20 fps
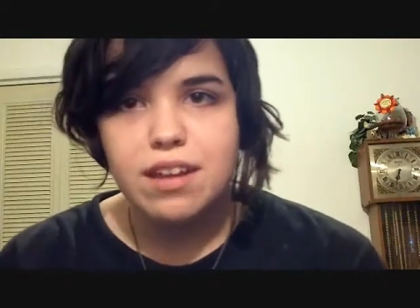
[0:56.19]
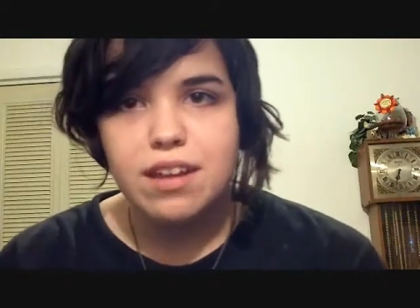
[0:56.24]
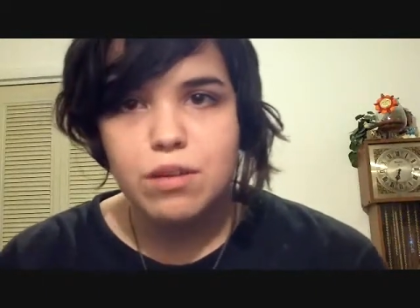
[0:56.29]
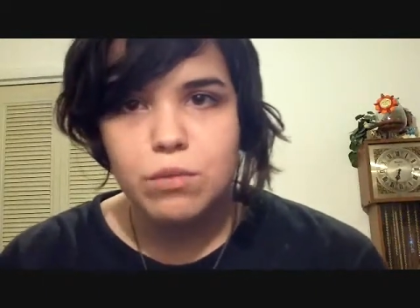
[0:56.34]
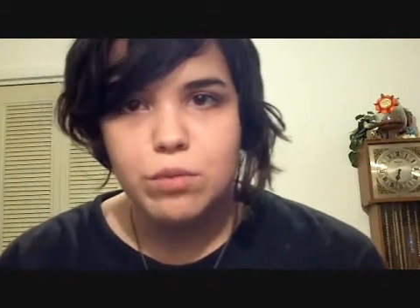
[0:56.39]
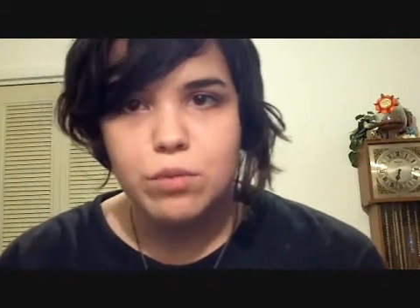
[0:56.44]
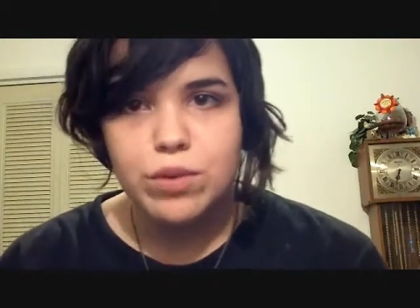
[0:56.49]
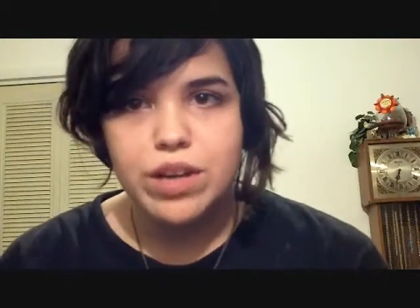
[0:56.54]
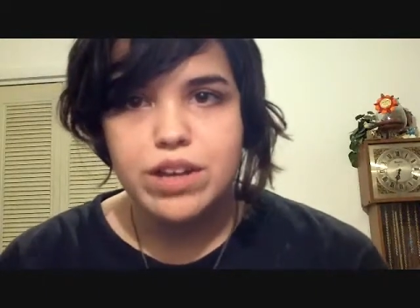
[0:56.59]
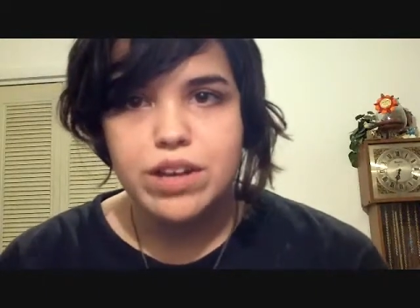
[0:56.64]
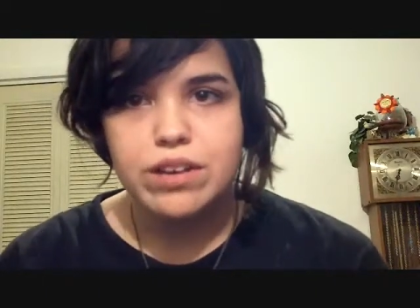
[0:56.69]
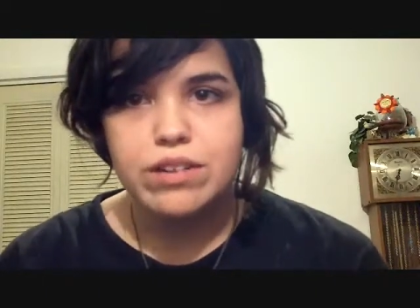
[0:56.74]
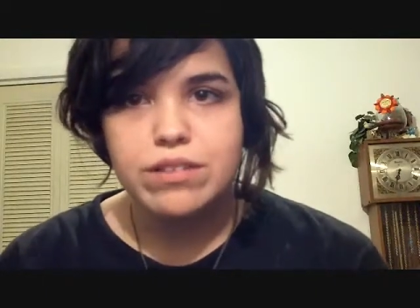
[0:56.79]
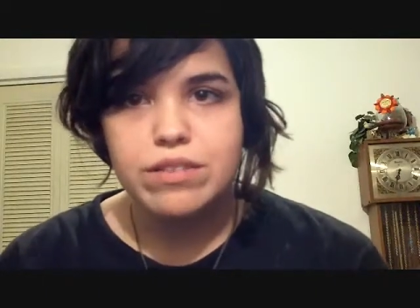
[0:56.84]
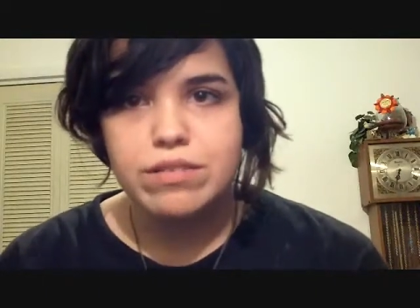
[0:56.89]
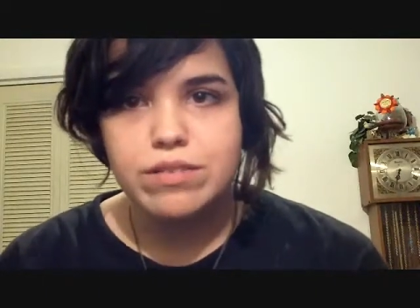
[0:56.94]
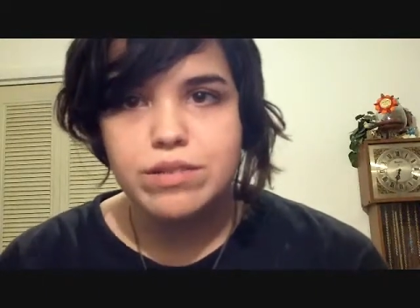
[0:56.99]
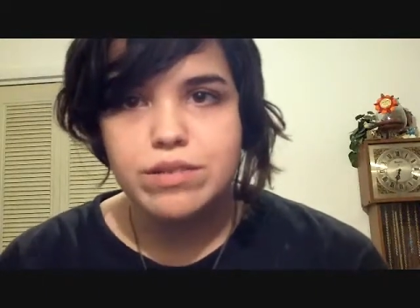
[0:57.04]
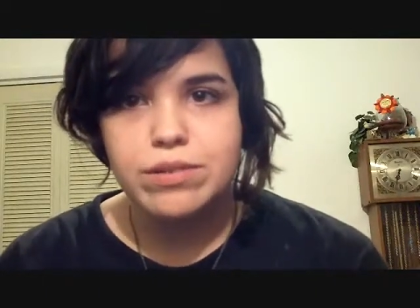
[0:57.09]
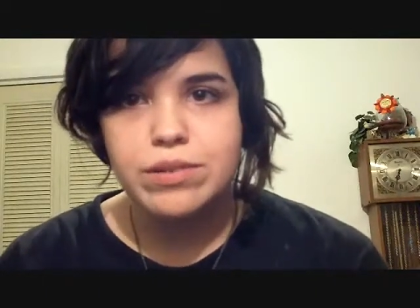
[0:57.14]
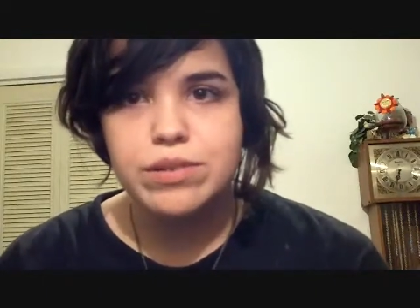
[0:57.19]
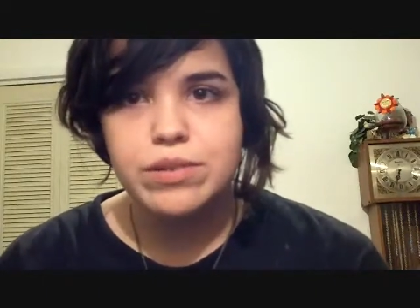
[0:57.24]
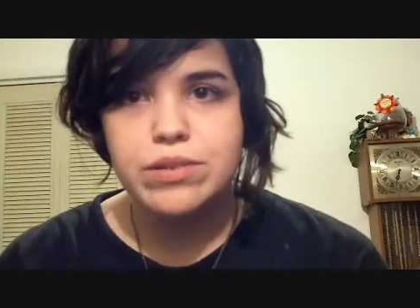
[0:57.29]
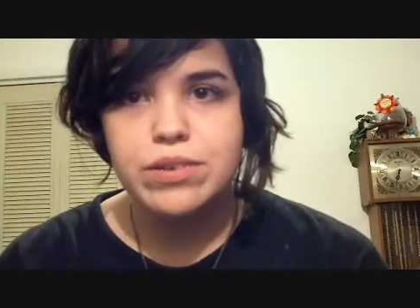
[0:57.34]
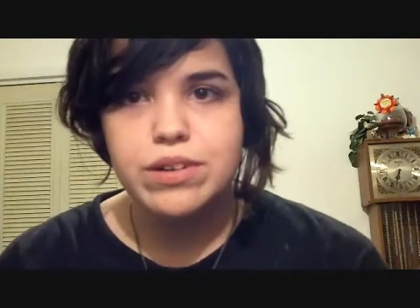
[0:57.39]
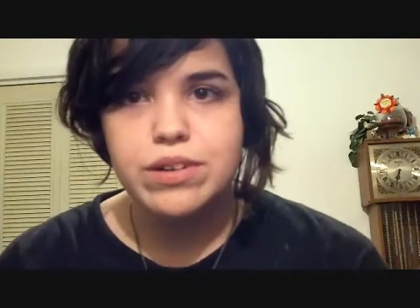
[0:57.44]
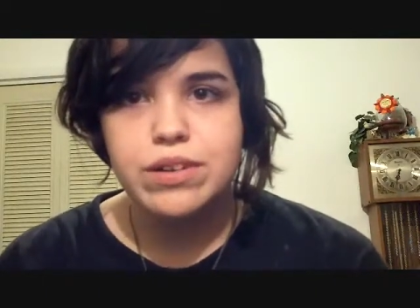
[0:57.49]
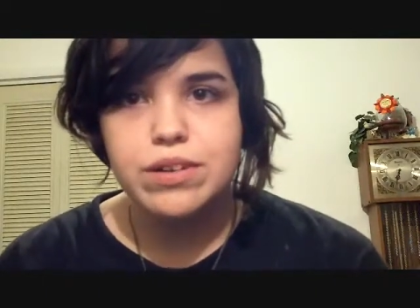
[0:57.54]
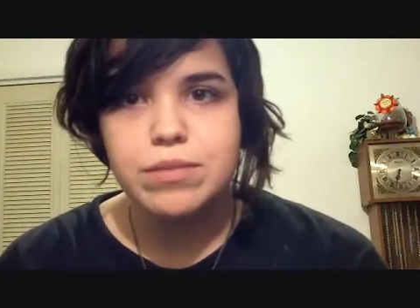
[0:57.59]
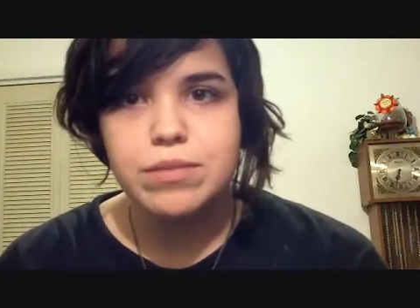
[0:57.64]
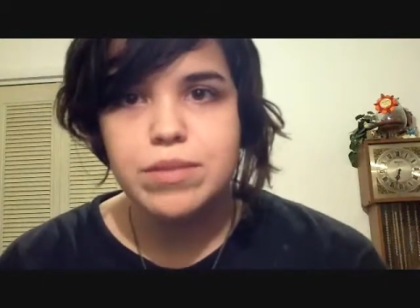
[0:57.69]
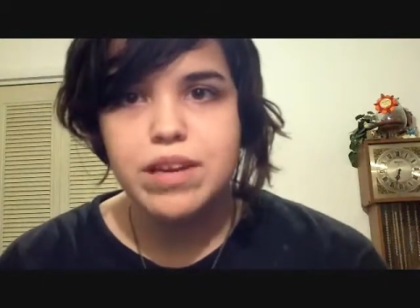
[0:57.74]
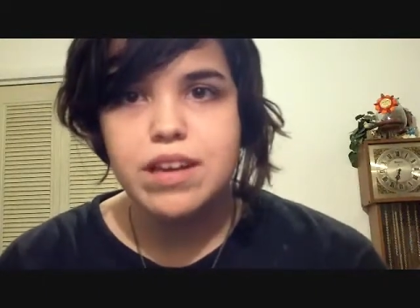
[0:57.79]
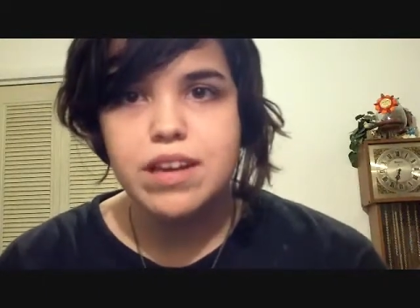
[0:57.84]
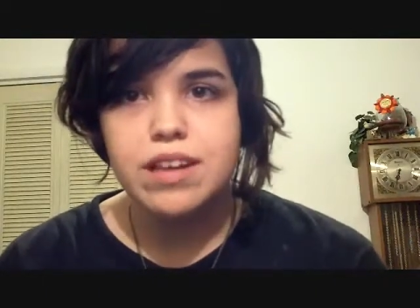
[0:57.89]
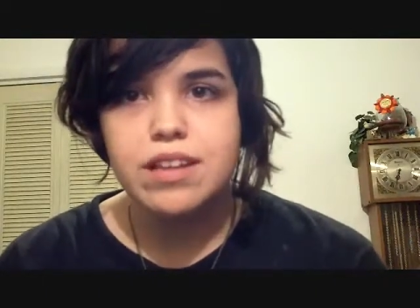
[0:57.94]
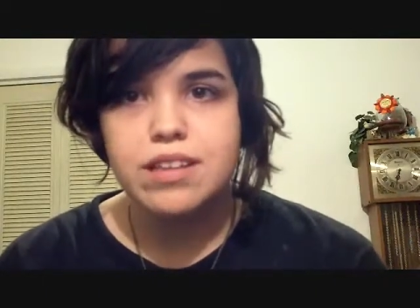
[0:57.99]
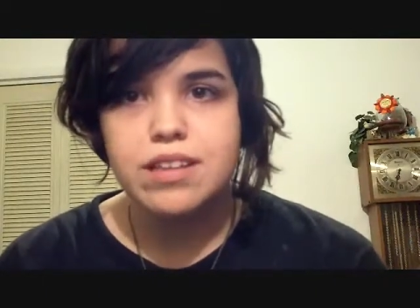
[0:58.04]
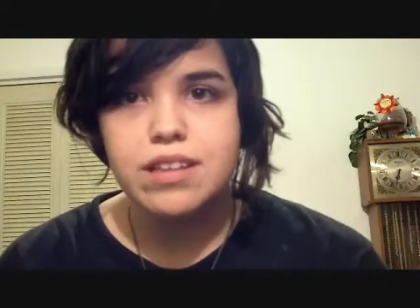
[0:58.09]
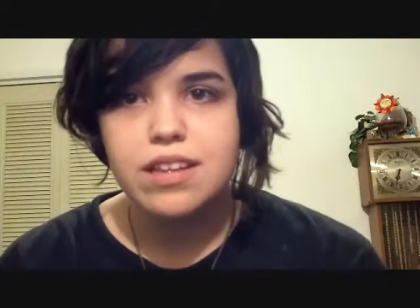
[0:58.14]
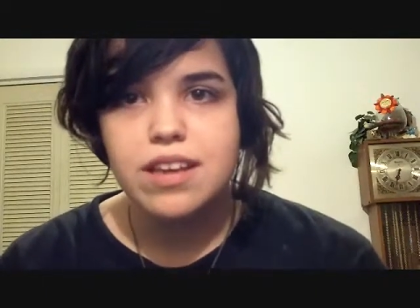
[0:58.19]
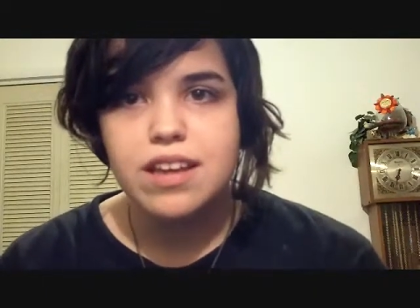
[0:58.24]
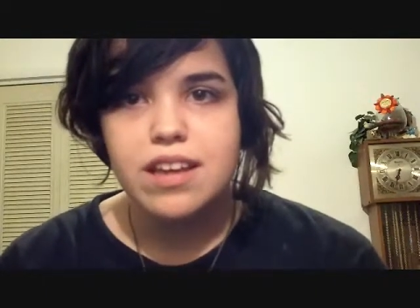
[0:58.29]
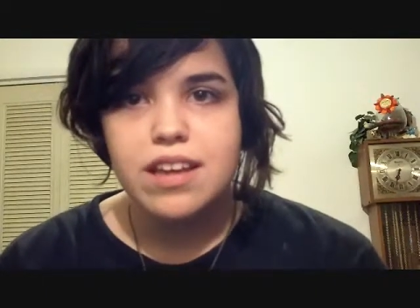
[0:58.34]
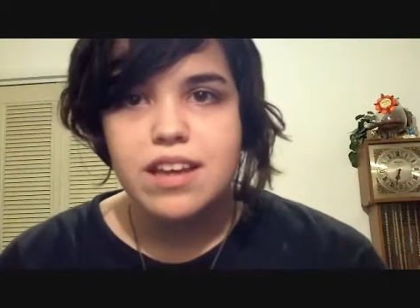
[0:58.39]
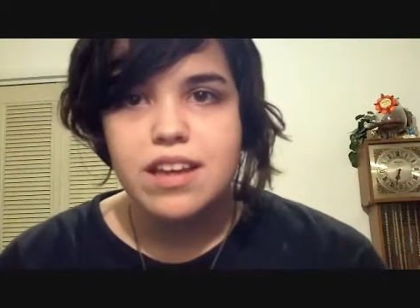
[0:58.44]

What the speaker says: and weird tutorial because